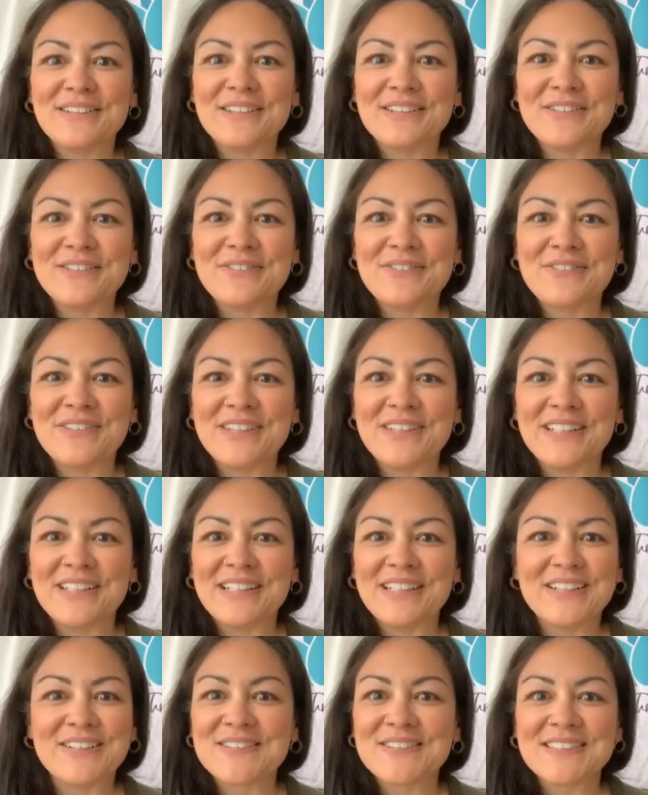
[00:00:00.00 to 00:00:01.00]

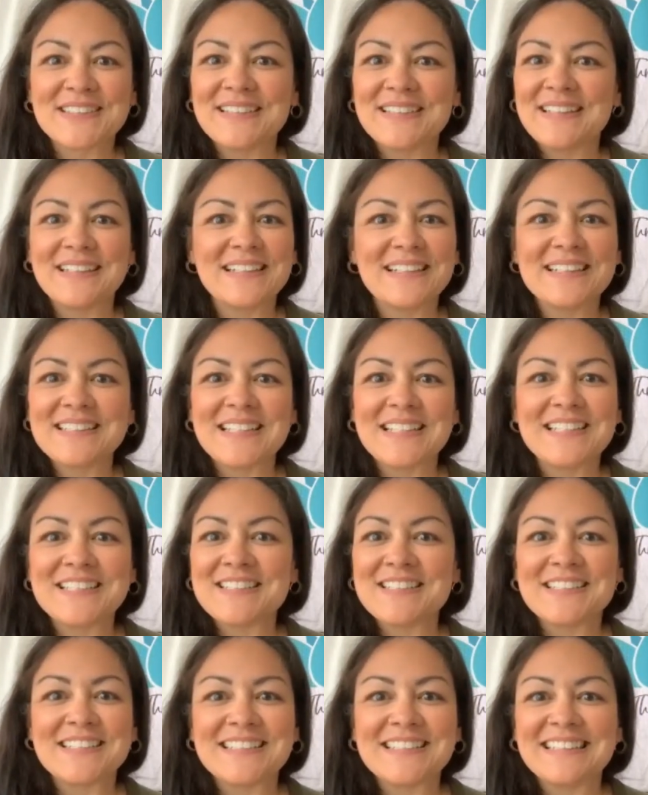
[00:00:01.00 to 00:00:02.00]
videos, because that
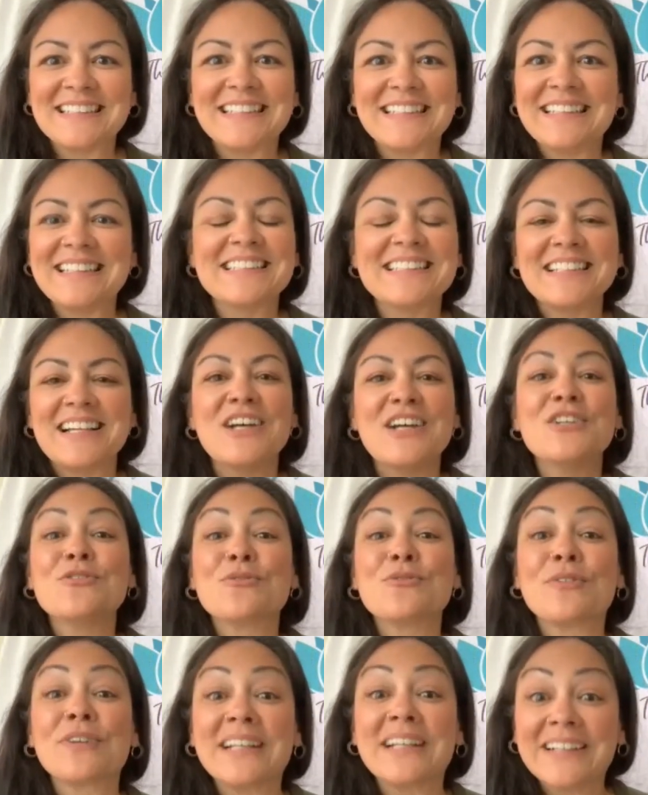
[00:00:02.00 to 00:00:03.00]
just is
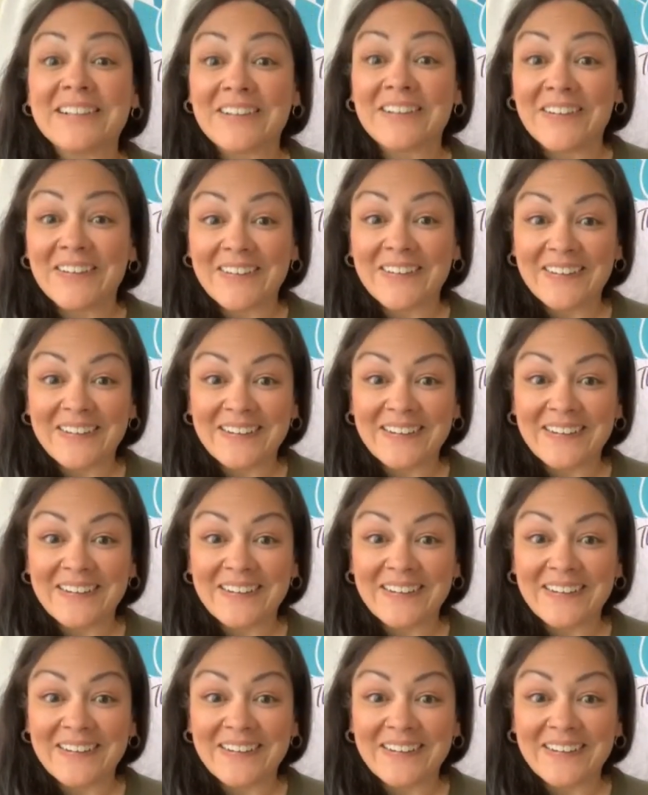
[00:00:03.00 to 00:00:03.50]
unreal